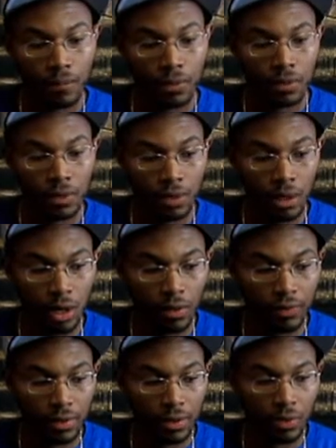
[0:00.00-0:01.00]
you know,
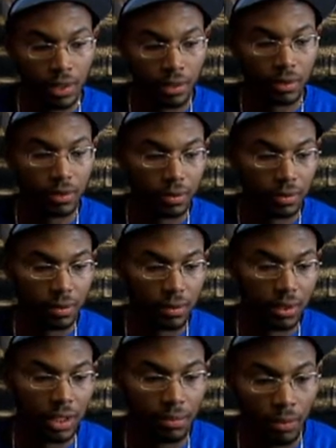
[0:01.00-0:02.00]
hopefully we can
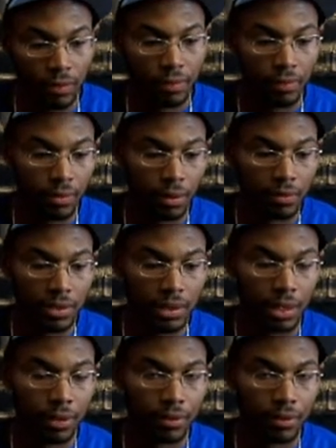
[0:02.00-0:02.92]
keep moving from it. So